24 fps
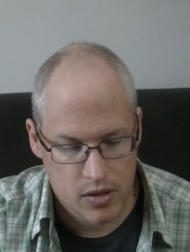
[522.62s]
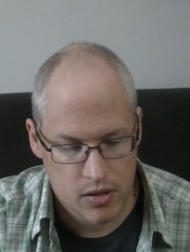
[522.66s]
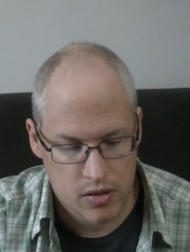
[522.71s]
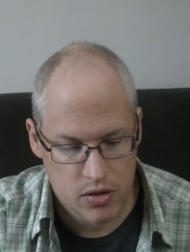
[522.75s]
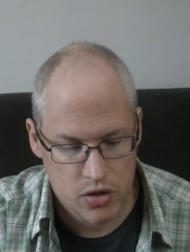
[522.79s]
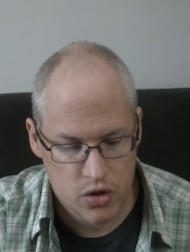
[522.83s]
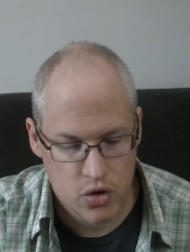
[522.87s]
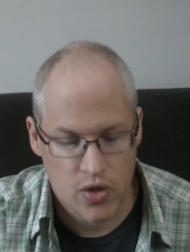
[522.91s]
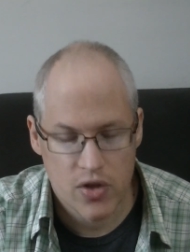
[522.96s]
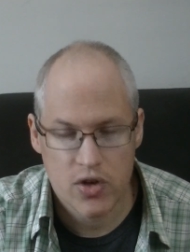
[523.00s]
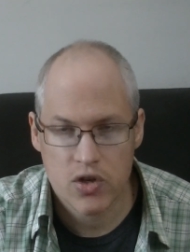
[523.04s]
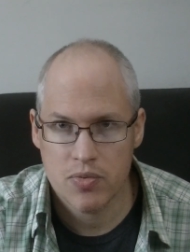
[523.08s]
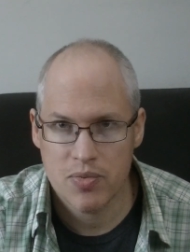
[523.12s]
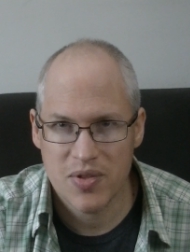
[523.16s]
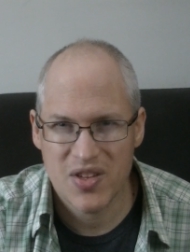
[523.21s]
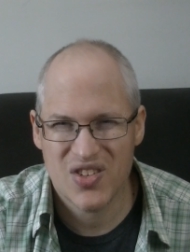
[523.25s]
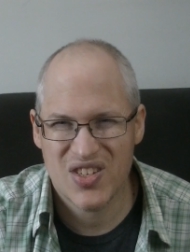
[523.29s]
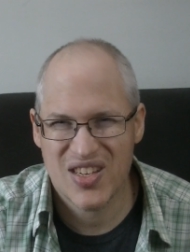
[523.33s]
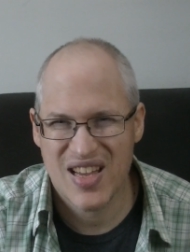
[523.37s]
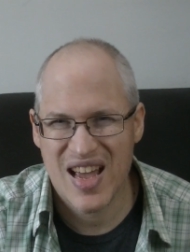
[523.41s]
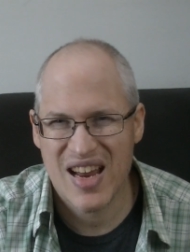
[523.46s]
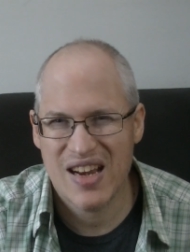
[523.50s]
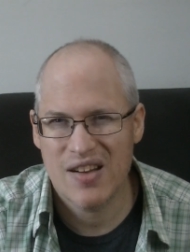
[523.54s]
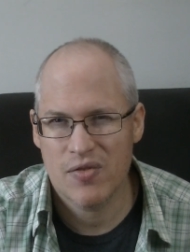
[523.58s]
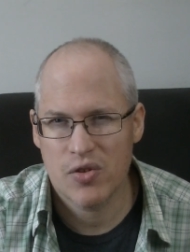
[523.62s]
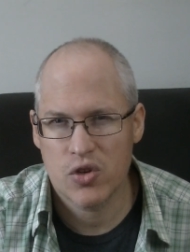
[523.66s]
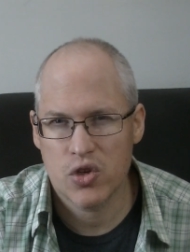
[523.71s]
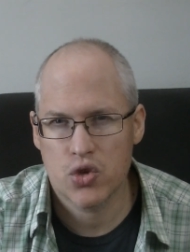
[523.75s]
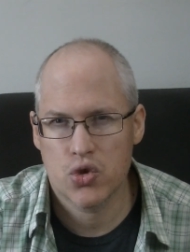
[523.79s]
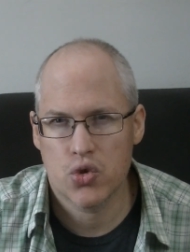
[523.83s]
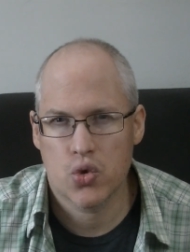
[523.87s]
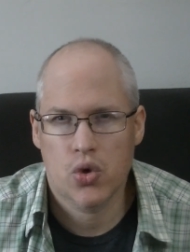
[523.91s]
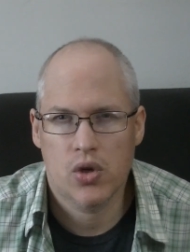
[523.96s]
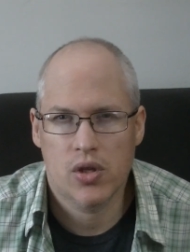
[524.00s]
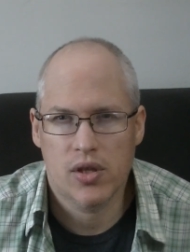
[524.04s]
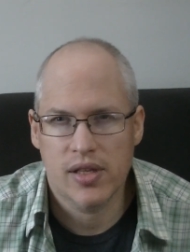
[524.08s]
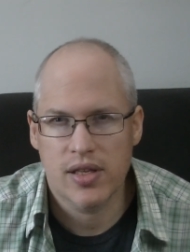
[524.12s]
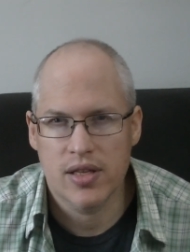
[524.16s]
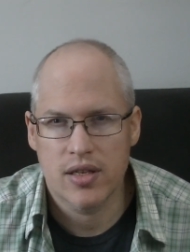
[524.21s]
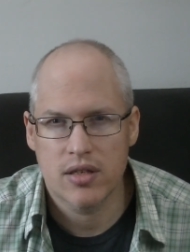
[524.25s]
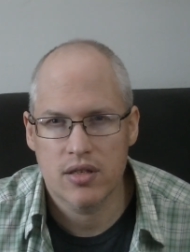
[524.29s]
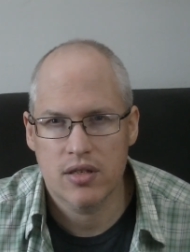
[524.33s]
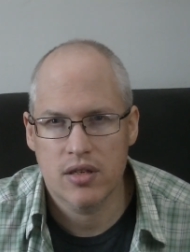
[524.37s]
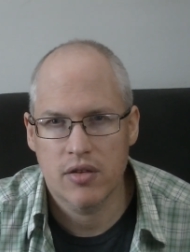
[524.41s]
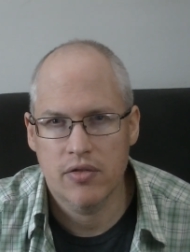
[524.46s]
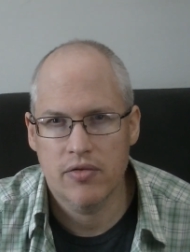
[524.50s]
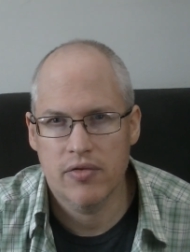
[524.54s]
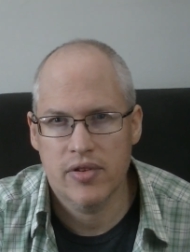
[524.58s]
So there's kind of a short
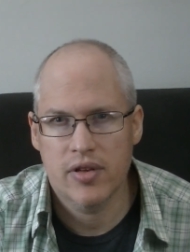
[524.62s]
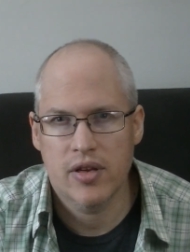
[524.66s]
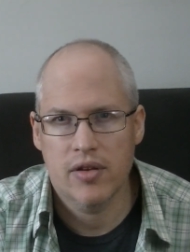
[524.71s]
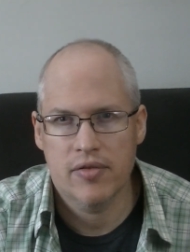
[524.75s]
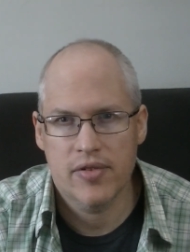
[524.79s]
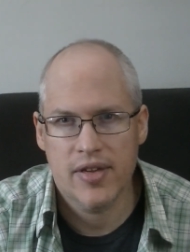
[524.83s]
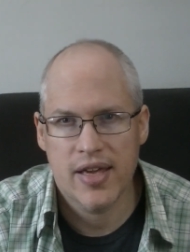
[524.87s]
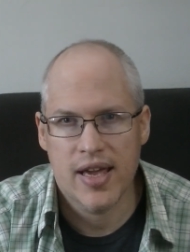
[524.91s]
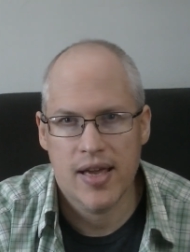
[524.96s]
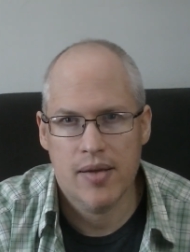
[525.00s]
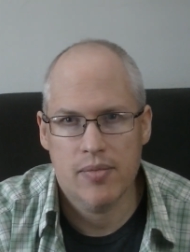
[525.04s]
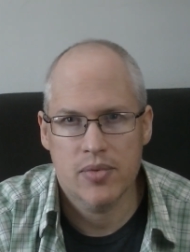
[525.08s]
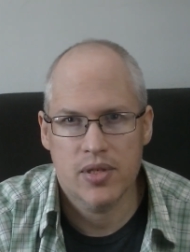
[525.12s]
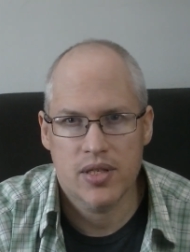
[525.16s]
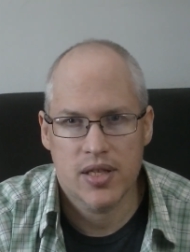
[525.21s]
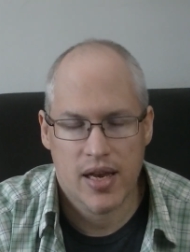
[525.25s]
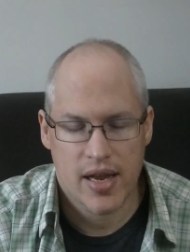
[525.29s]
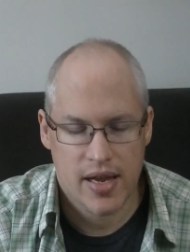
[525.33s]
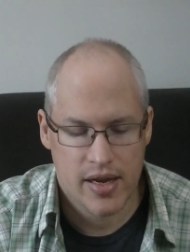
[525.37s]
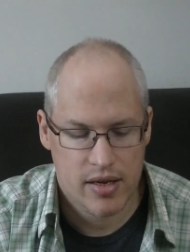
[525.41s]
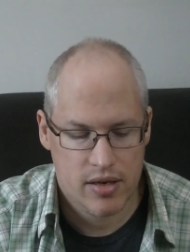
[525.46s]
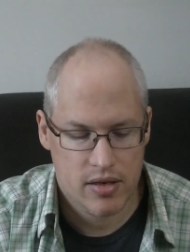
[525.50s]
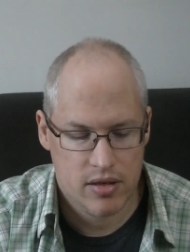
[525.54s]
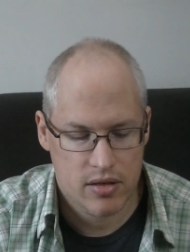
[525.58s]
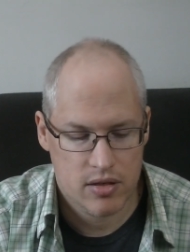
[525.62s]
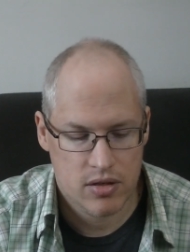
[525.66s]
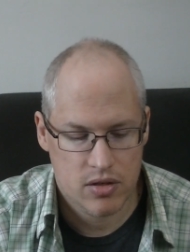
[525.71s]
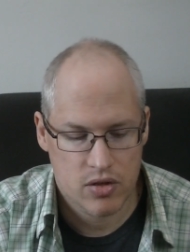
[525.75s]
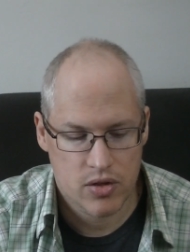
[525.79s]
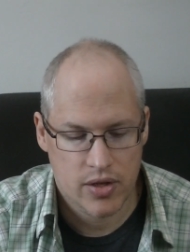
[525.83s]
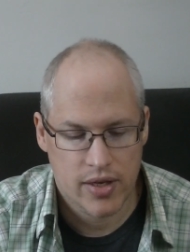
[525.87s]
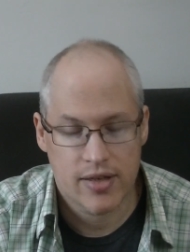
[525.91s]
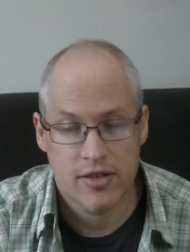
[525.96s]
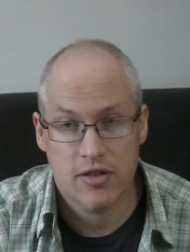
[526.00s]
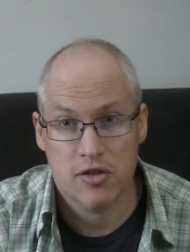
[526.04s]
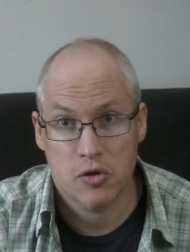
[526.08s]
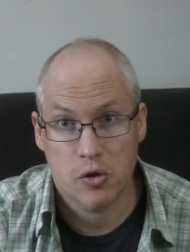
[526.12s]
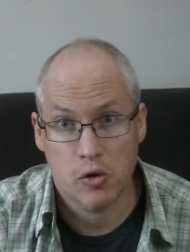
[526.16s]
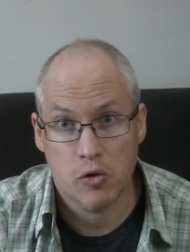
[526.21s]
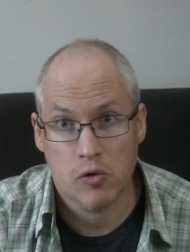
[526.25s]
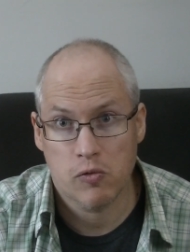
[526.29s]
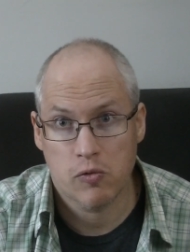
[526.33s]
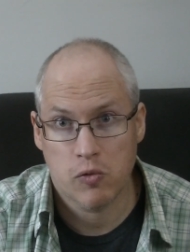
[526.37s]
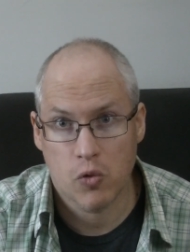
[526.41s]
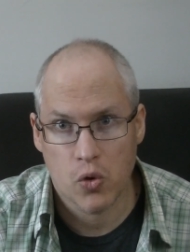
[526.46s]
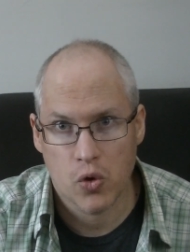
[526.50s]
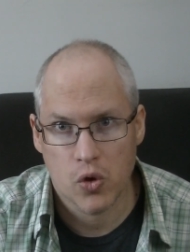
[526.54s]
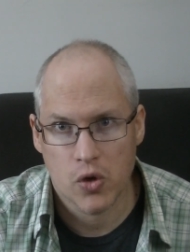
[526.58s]
list of games that I can like still
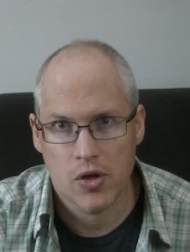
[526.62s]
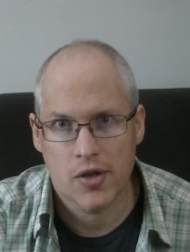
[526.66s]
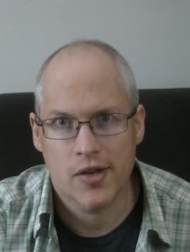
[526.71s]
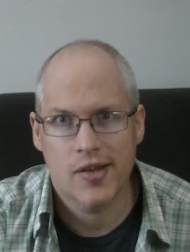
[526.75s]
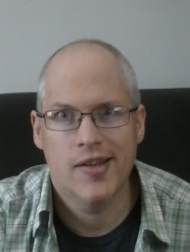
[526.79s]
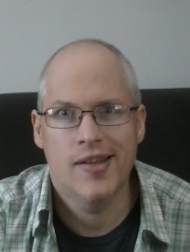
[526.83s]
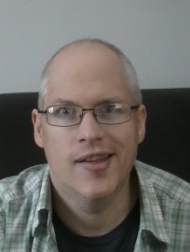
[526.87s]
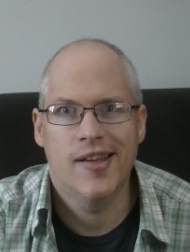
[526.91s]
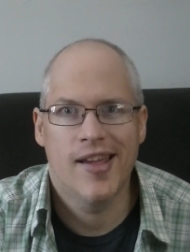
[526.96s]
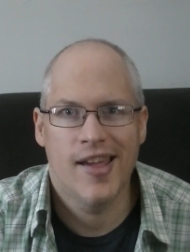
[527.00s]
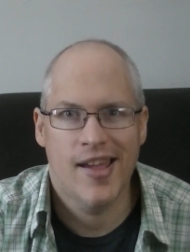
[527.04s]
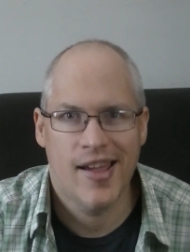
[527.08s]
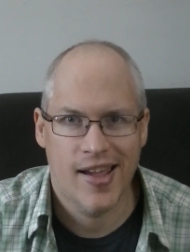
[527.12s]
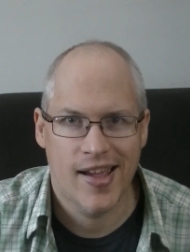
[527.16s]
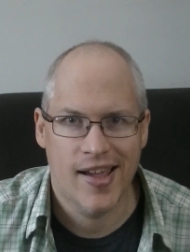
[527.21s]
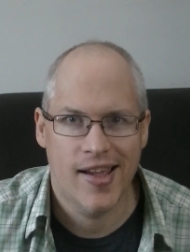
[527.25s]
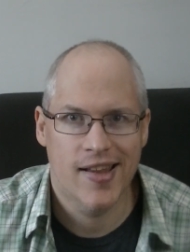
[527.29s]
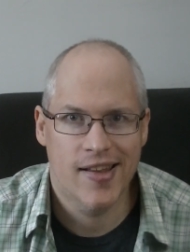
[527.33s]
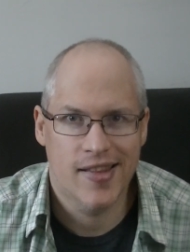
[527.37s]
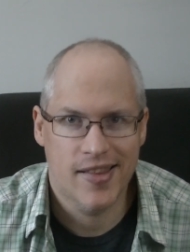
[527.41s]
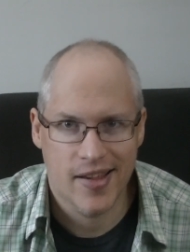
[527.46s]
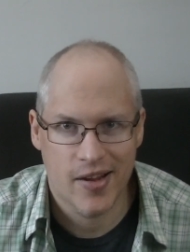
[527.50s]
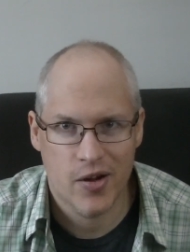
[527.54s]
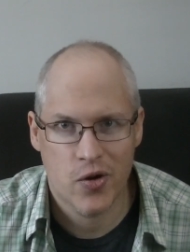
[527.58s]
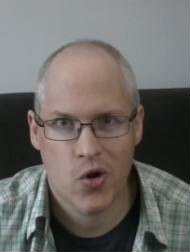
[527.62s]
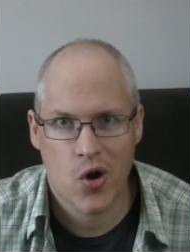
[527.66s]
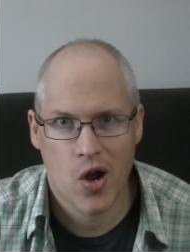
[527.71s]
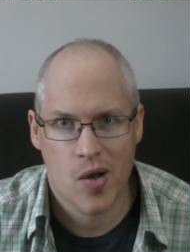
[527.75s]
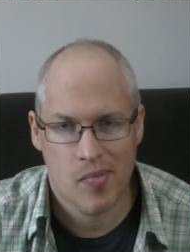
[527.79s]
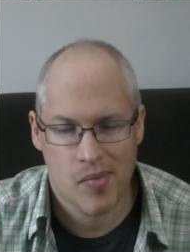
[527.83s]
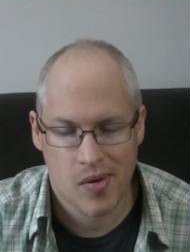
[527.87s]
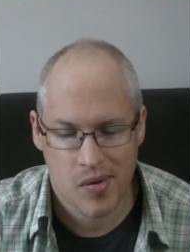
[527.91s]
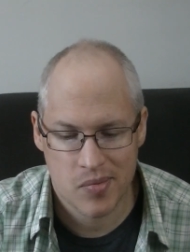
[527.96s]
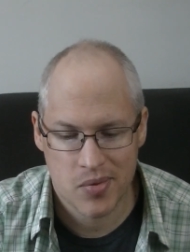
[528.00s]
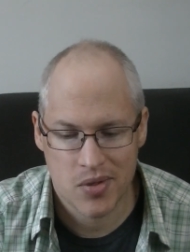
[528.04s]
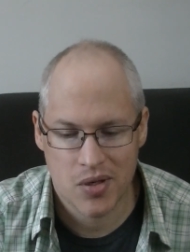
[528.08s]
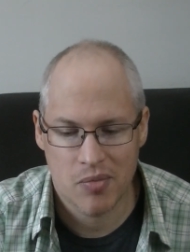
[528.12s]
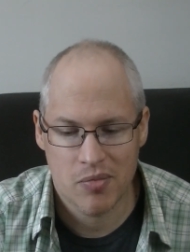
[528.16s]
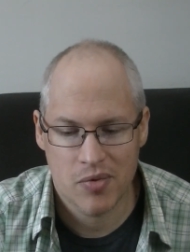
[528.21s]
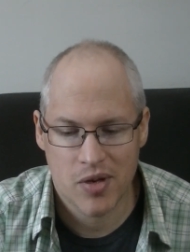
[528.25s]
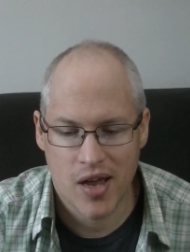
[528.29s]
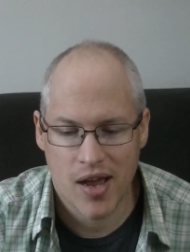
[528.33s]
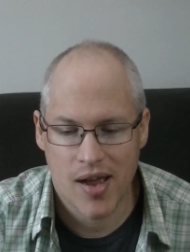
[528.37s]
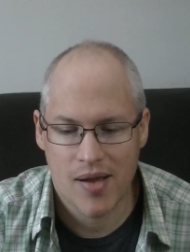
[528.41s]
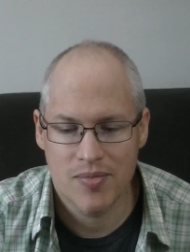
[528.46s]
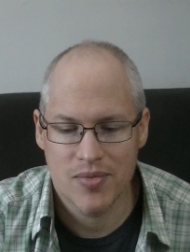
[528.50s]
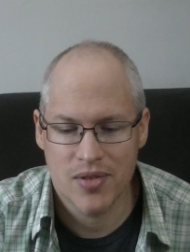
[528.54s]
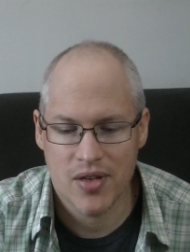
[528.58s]
afford, and they crop up
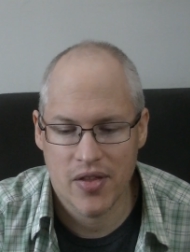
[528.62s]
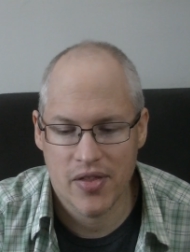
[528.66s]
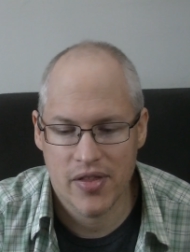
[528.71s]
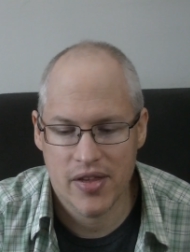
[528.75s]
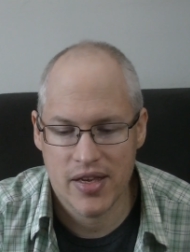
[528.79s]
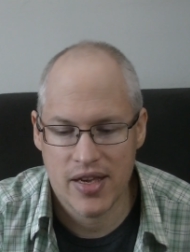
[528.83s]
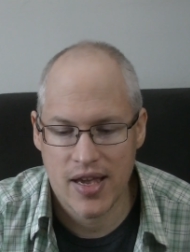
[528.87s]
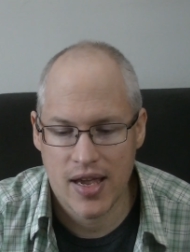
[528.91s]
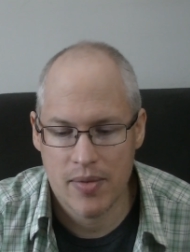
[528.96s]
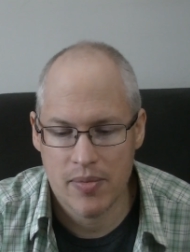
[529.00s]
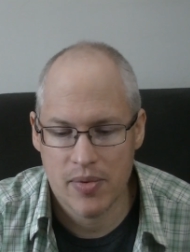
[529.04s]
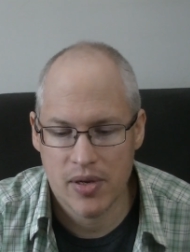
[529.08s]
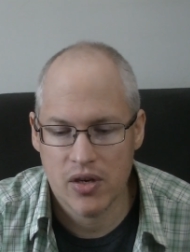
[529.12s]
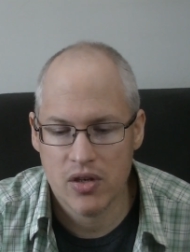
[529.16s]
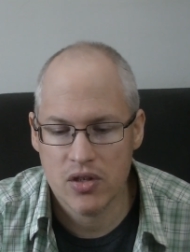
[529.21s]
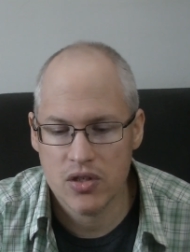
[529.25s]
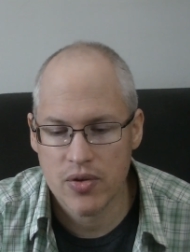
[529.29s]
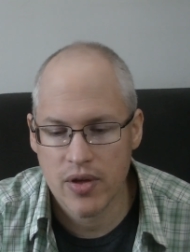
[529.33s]
sometimes on the Game Gear.